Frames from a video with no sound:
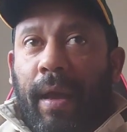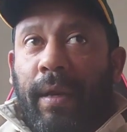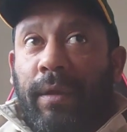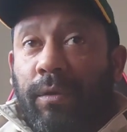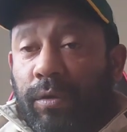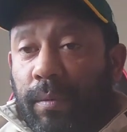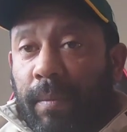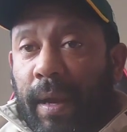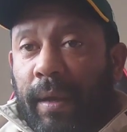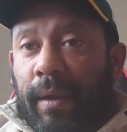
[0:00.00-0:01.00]
and he
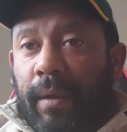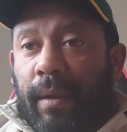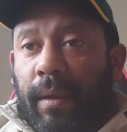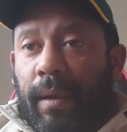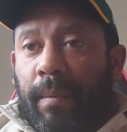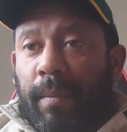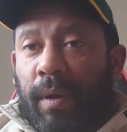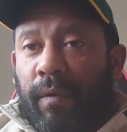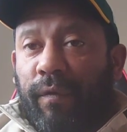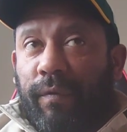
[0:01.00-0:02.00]
doesn't make a
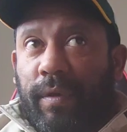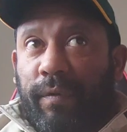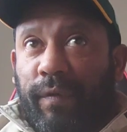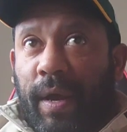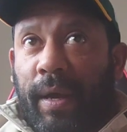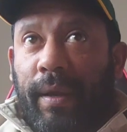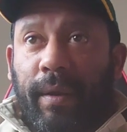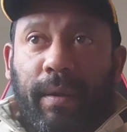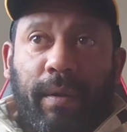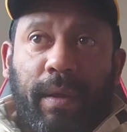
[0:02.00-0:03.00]
move to fight
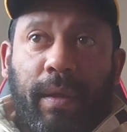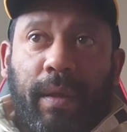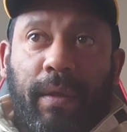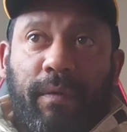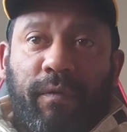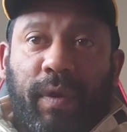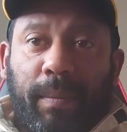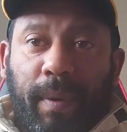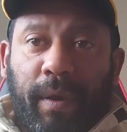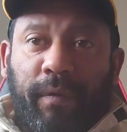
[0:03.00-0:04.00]

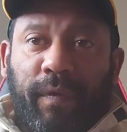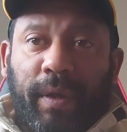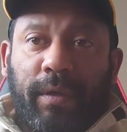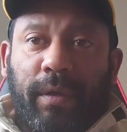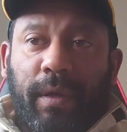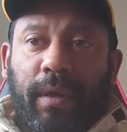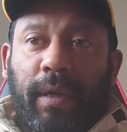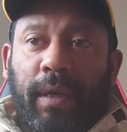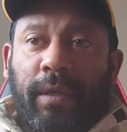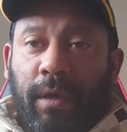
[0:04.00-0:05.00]
Filip Hrgović,
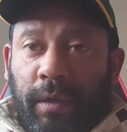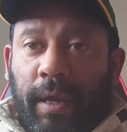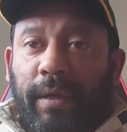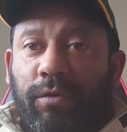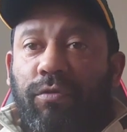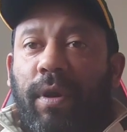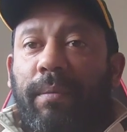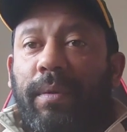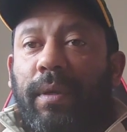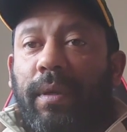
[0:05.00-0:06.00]
he's going to get
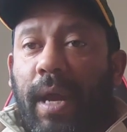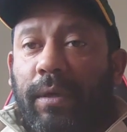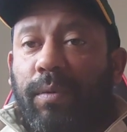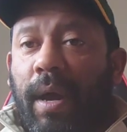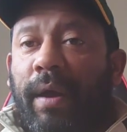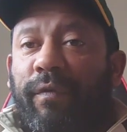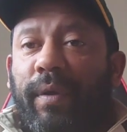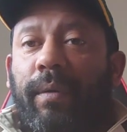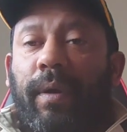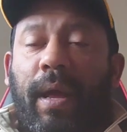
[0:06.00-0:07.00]
stripped. That's what I
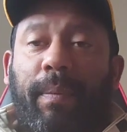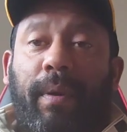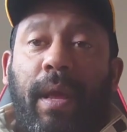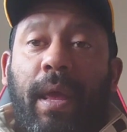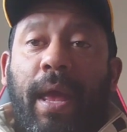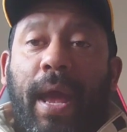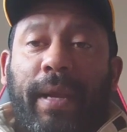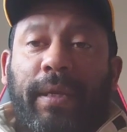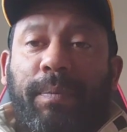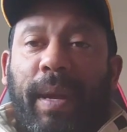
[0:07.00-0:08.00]
think will happen.
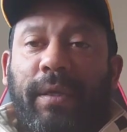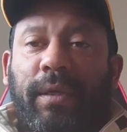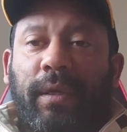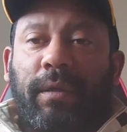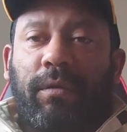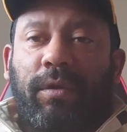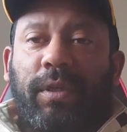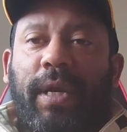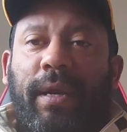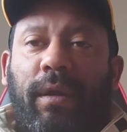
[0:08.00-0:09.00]
Eddie's basically
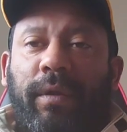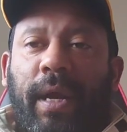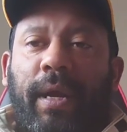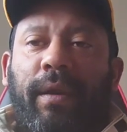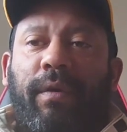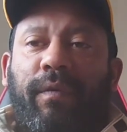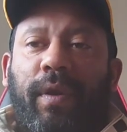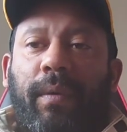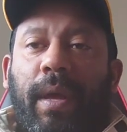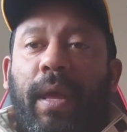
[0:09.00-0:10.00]
just said on that
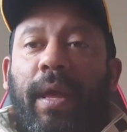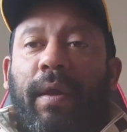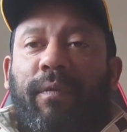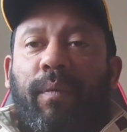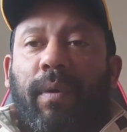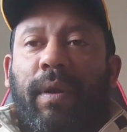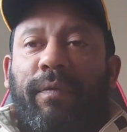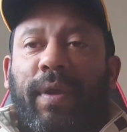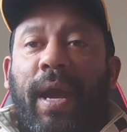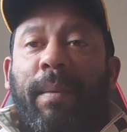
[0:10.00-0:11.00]
interview, if
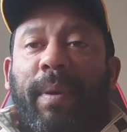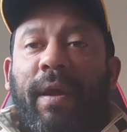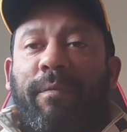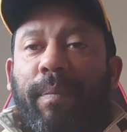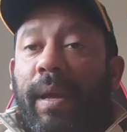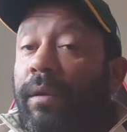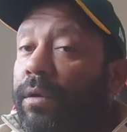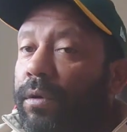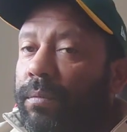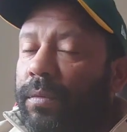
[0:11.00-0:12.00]
the IBF
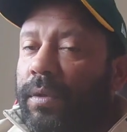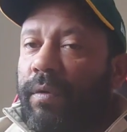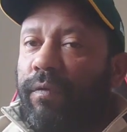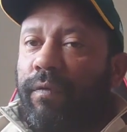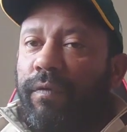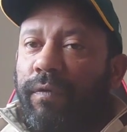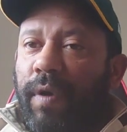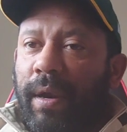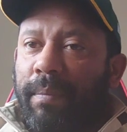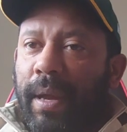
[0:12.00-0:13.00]
belt comes
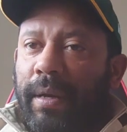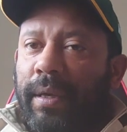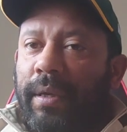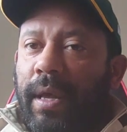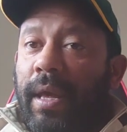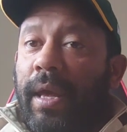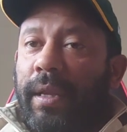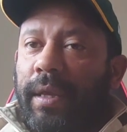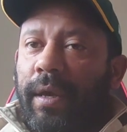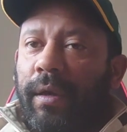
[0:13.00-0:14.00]
fragmented
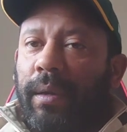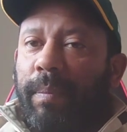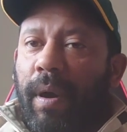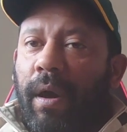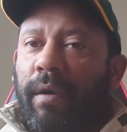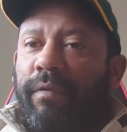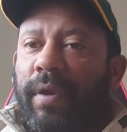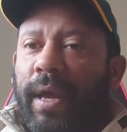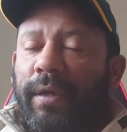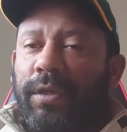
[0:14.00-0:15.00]
in the early part of
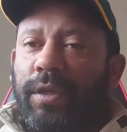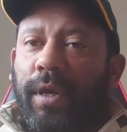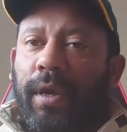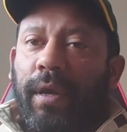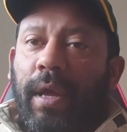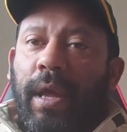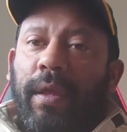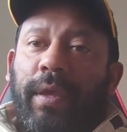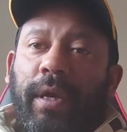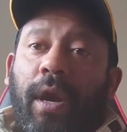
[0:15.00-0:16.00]
next year,
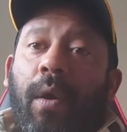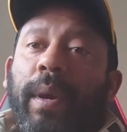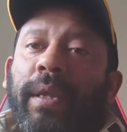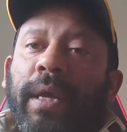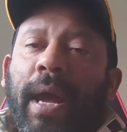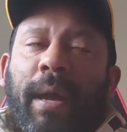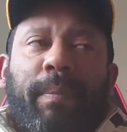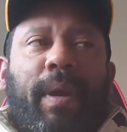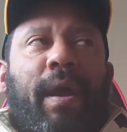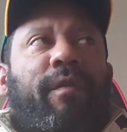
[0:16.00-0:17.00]
they're going the
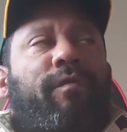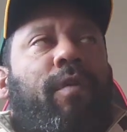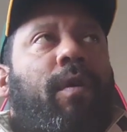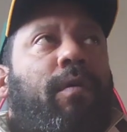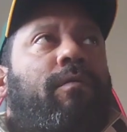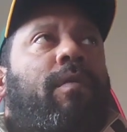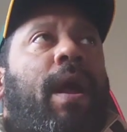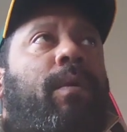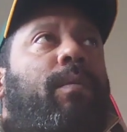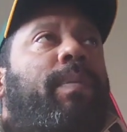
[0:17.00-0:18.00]
IBF
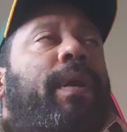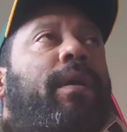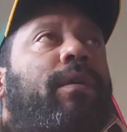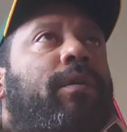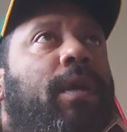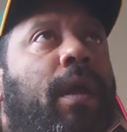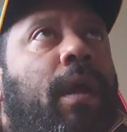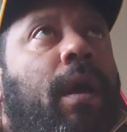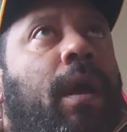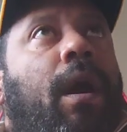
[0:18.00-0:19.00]
route because
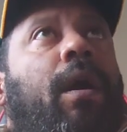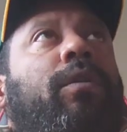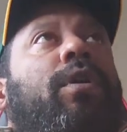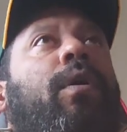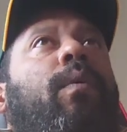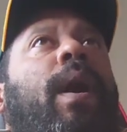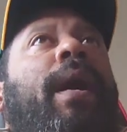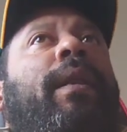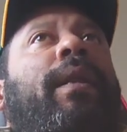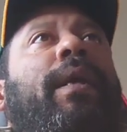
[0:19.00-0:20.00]
Otto
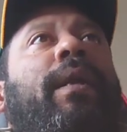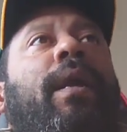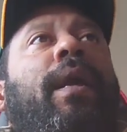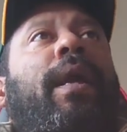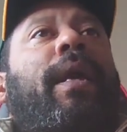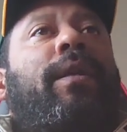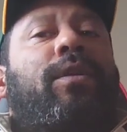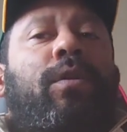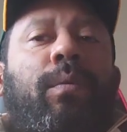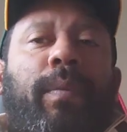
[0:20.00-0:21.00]
Wylin
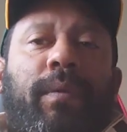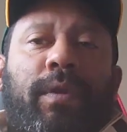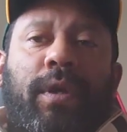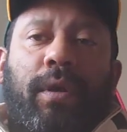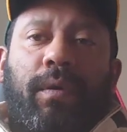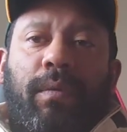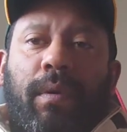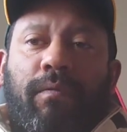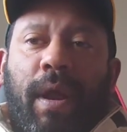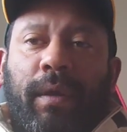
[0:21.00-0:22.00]
is
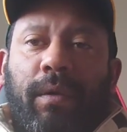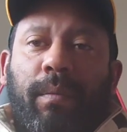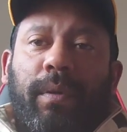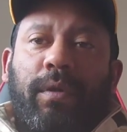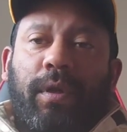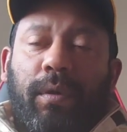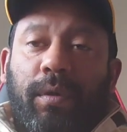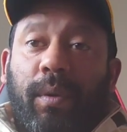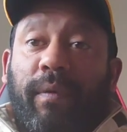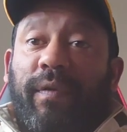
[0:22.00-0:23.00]
ranked number two.
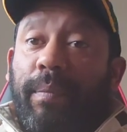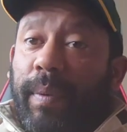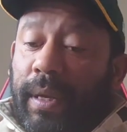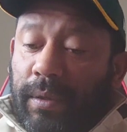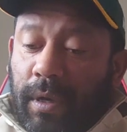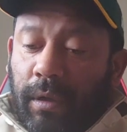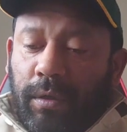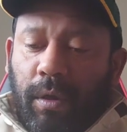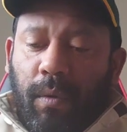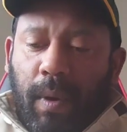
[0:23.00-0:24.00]
So if he beats
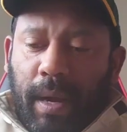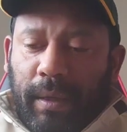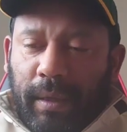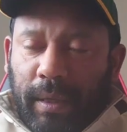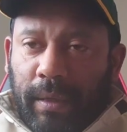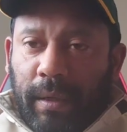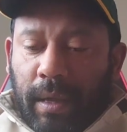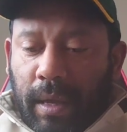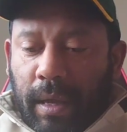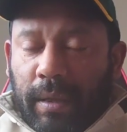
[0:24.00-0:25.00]
Otto Wylin,
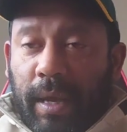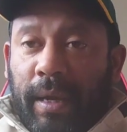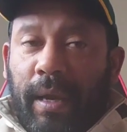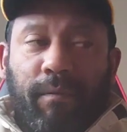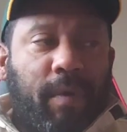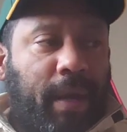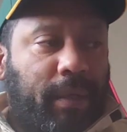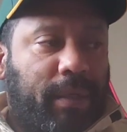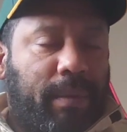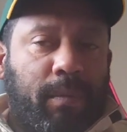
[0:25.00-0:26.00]
then it
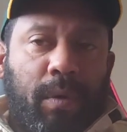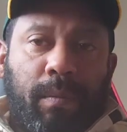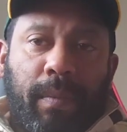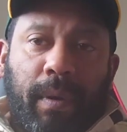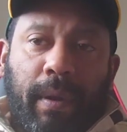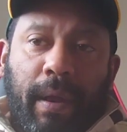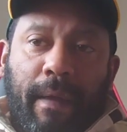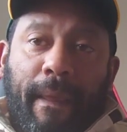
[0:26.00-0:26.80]
ranks him number